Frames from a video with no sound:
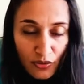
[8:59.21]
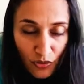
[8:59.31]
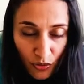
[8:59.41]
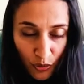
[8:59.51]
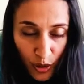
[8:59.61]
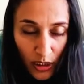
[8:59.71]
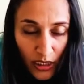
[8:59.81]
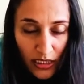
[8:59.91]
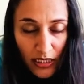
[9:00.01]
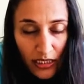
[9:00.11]
3.
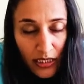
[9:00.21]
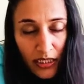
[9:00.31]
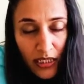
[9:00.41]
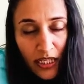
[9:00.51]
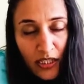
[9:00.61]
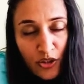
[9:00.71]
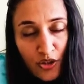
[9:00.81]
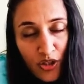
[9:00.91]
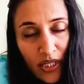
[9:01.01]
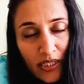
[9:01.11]
Inhale,
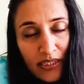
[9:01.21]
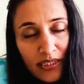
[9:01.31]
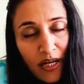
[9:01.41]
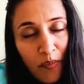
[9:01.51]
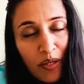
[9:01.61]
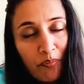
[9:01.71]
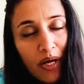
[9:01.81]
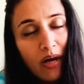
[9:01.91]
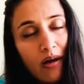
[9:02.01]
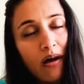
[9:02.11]
gently coming
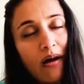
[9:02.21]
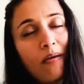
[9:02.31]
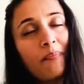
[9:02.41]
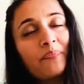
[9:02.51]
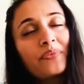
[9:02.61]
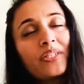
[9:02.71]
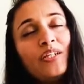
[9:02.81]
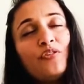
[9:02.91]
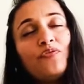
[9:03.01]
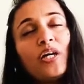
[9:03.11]
back up.
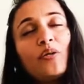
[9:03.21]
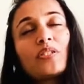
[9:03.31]
That was a